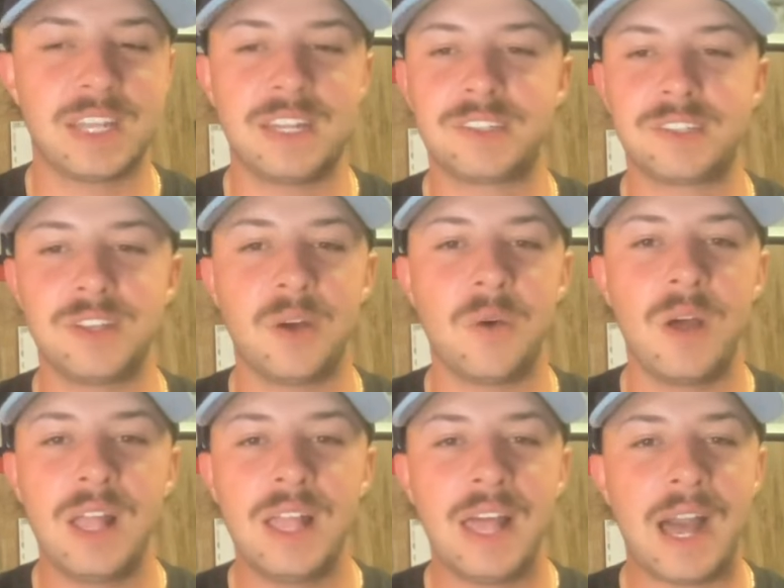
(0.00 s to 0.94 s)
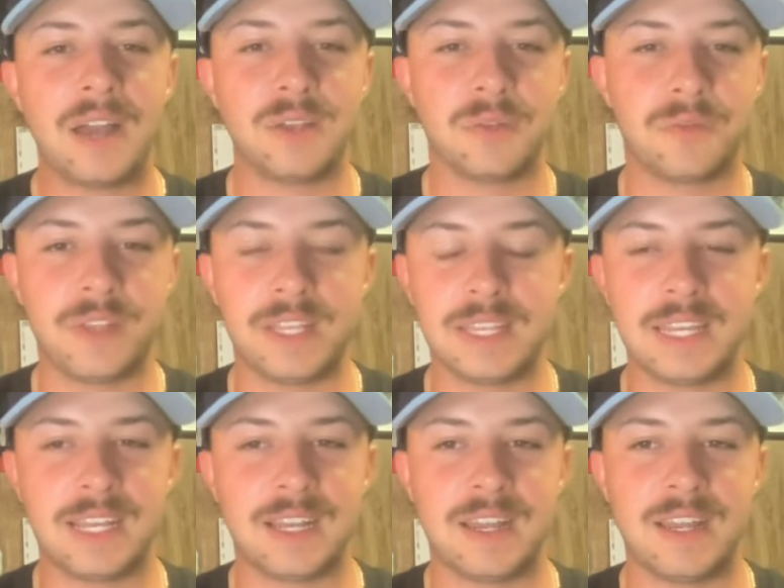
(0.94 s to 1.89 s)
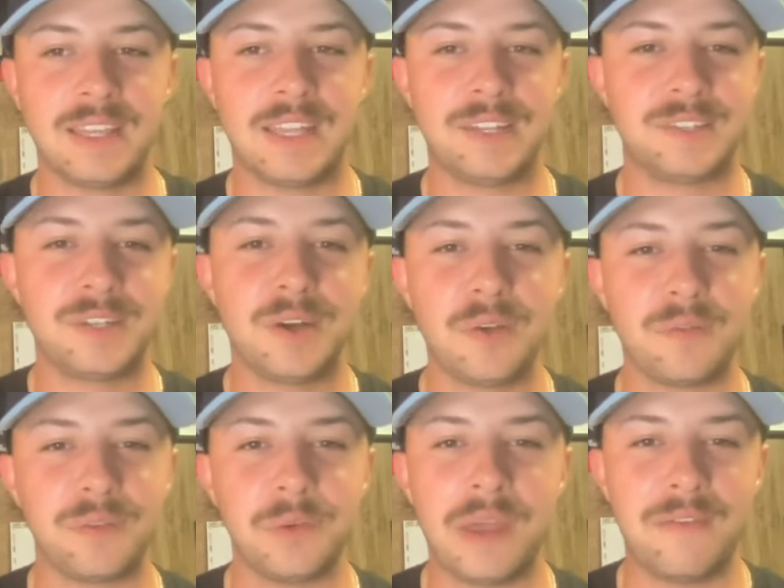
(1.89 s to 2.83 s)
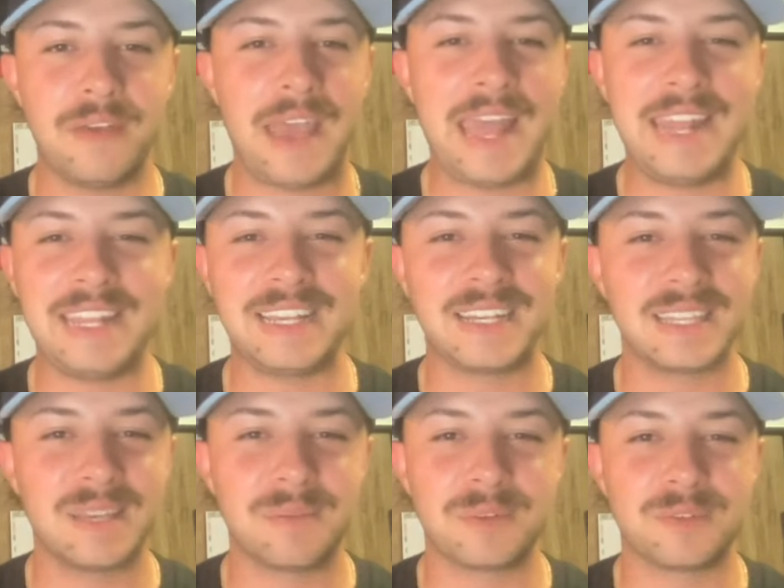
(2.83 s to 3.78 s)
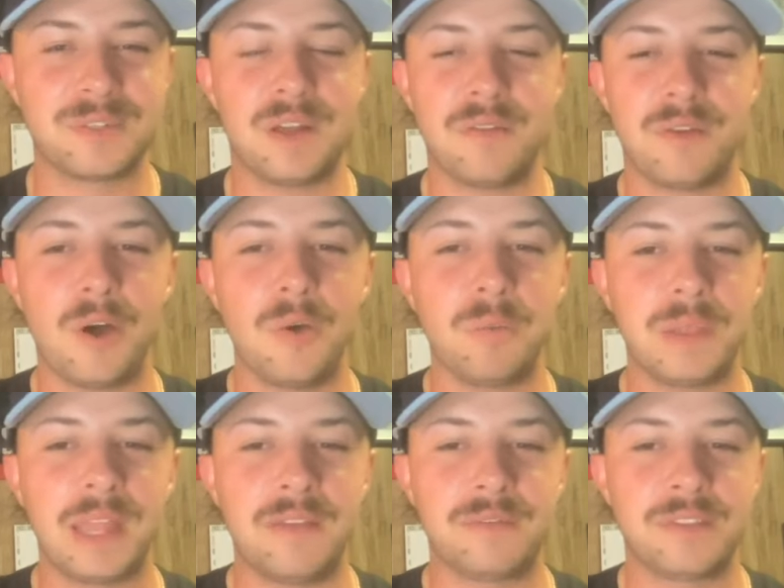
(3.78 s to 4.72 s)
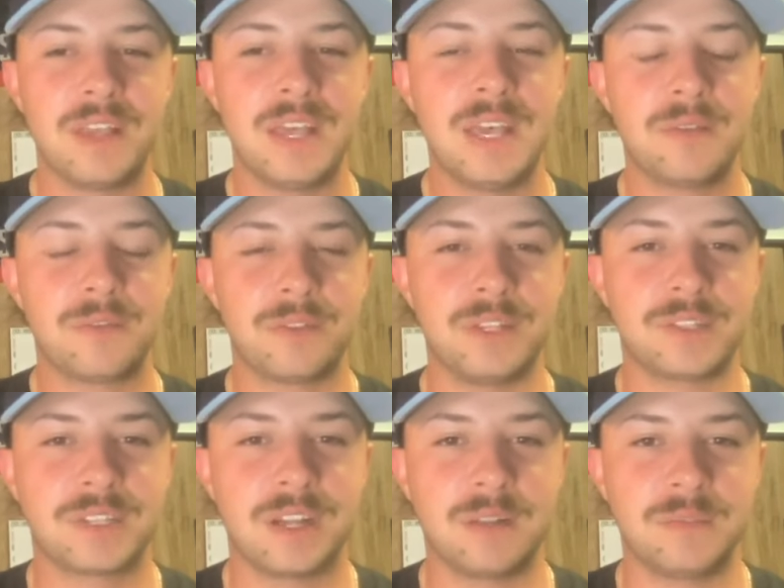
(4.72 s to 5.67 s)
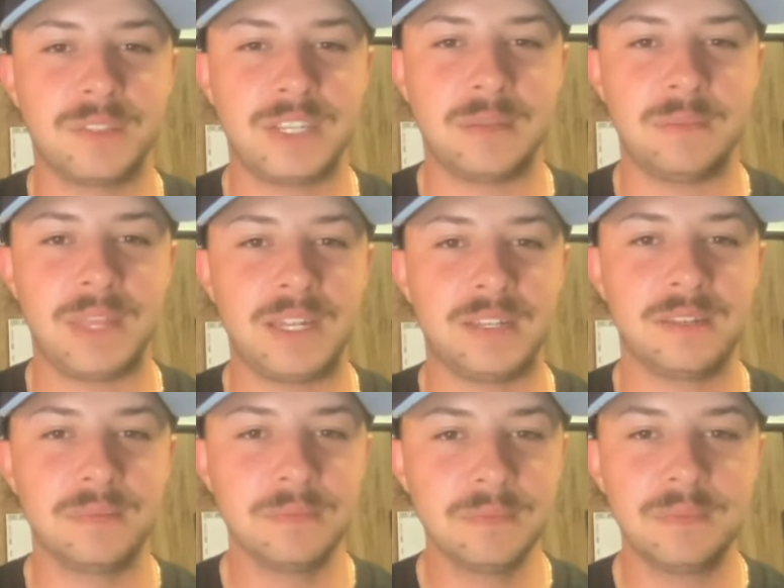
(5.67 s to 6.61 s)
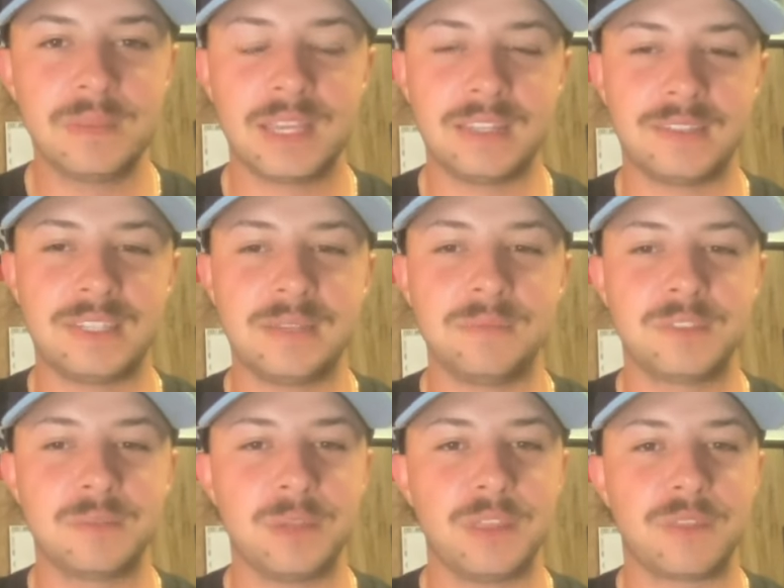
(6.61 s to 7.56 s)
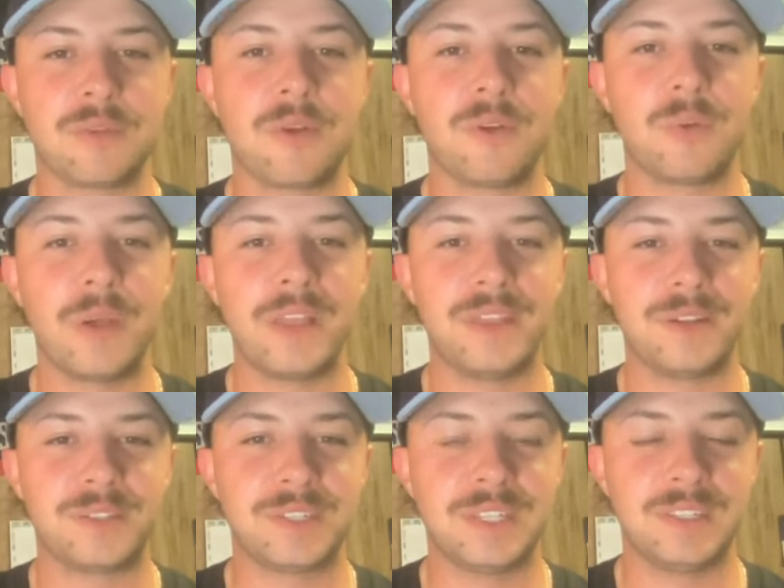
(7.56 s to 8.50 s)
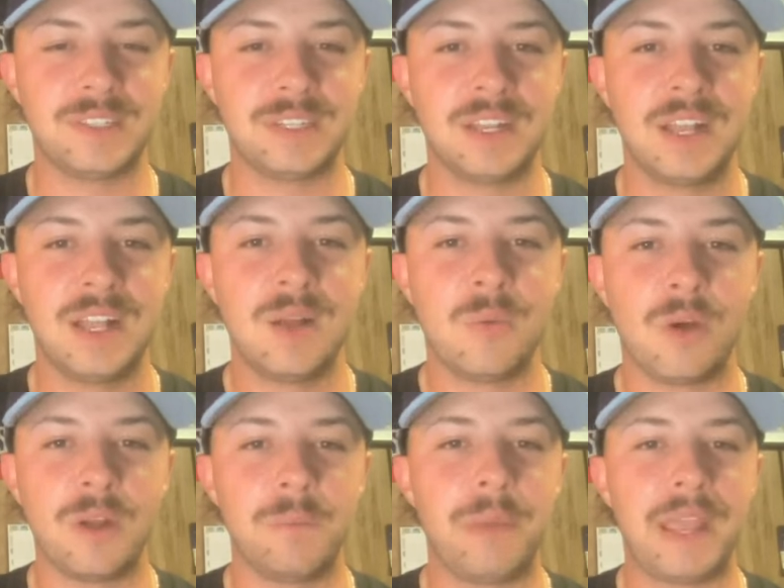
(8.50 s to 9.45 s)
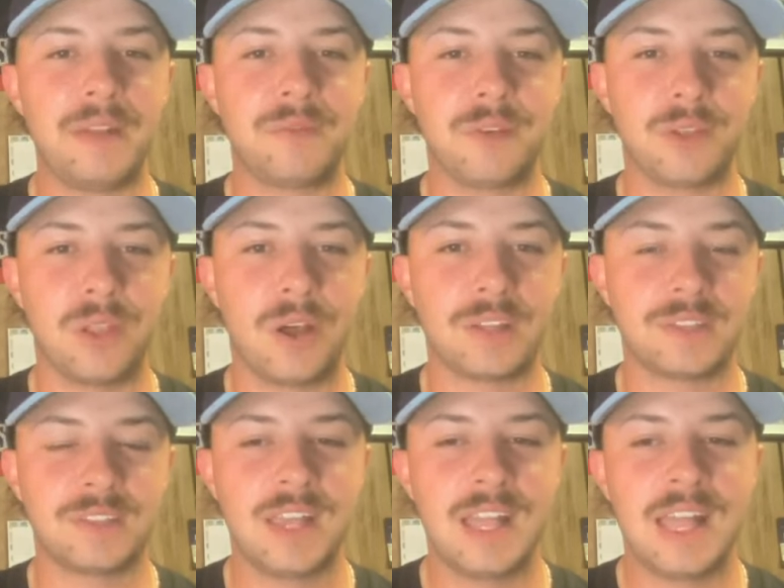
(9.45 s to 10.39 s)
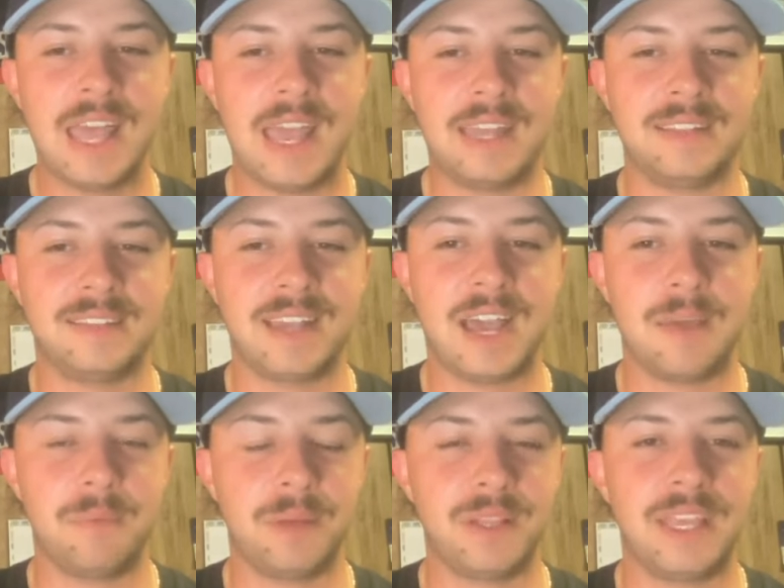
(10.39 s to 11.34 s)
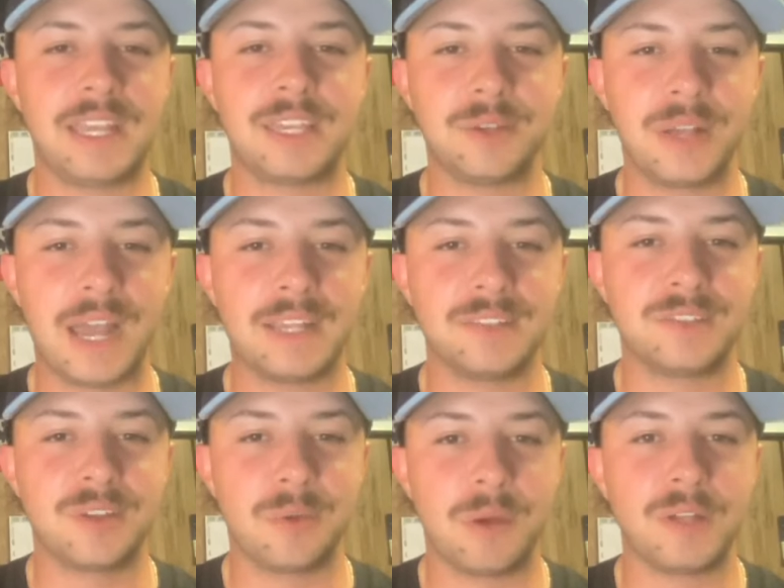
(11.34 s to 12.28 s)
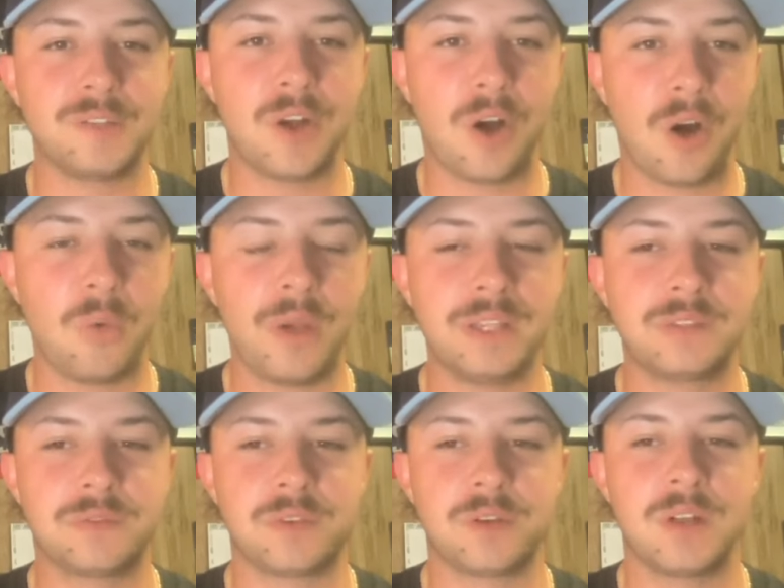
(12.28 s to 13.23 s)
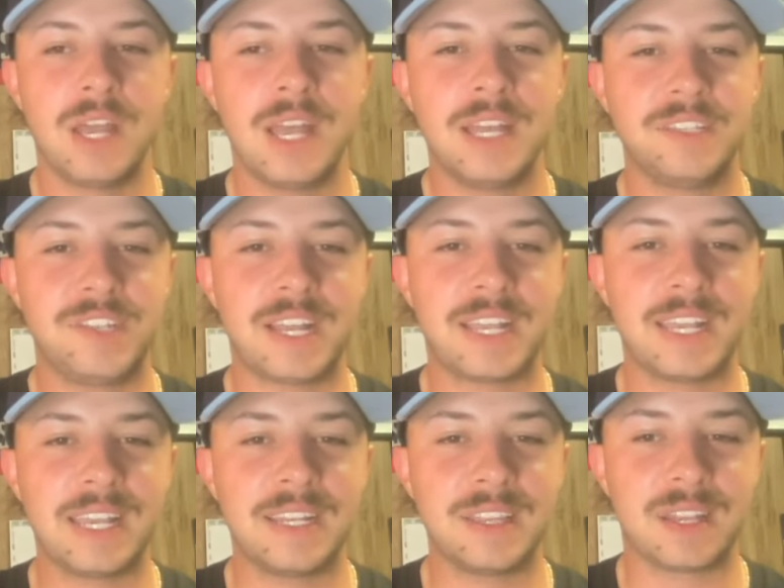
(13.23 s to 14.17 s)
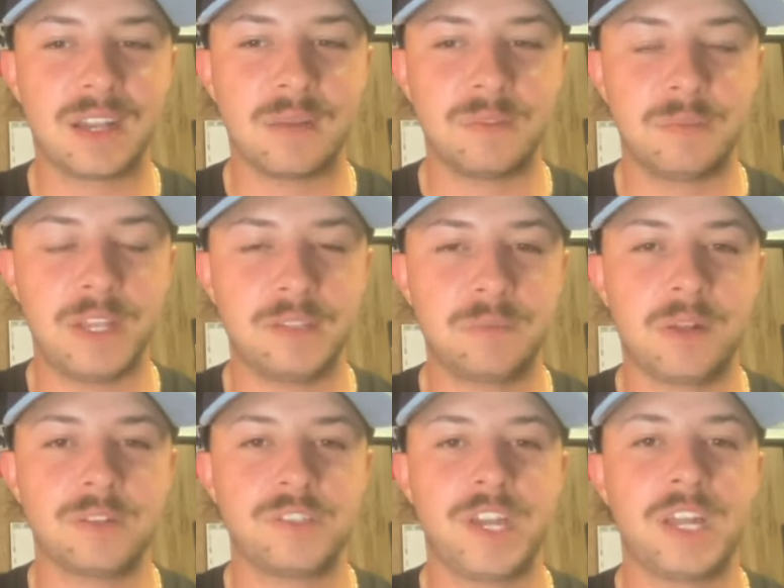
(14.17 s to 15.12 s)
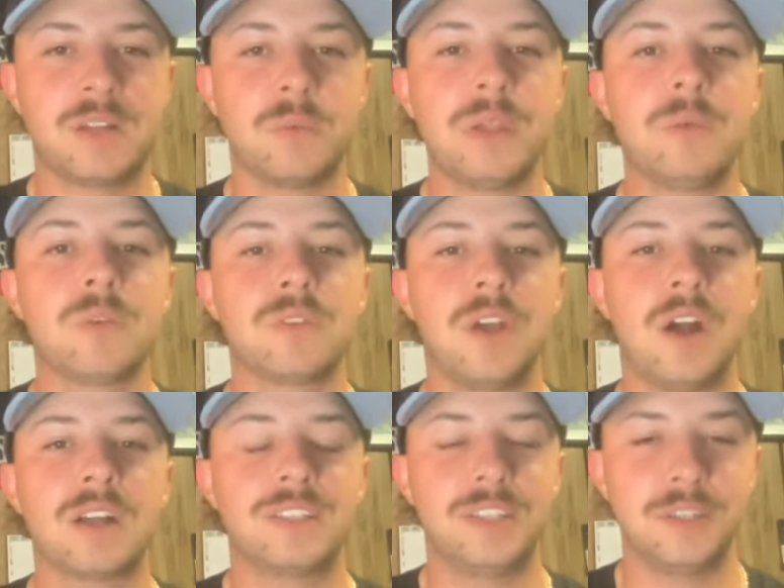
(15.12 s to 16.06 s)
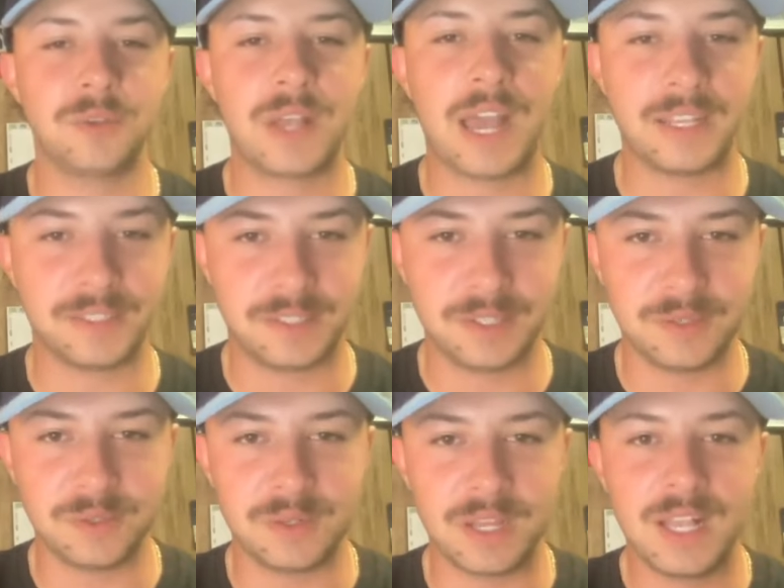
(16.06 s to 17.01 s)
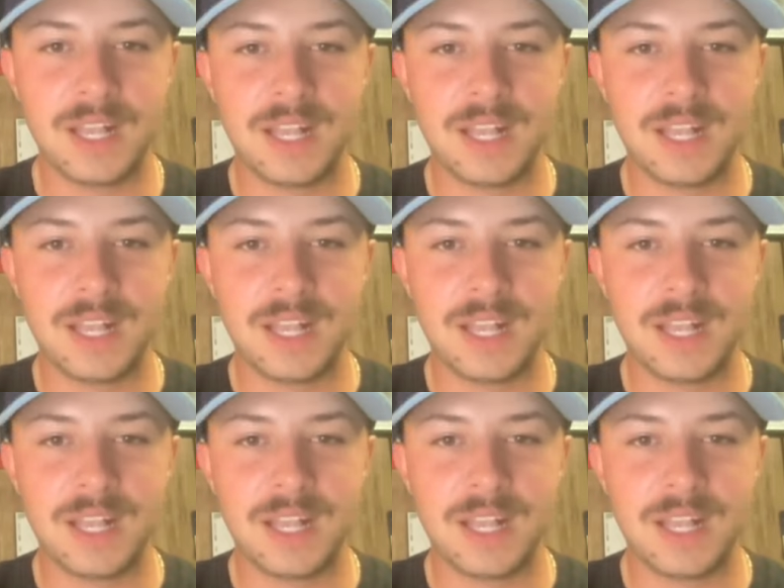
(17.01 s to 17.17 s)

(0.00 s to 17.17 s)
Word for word: Let us know how you're feeling. Uh, let us know if you have any glimmers of hope left for this Cubs team that seems to be throwing away their season one painful loss at a time. But thank you guys so much always for checking into the Cubs baseball channel. We will talk to you guys soon,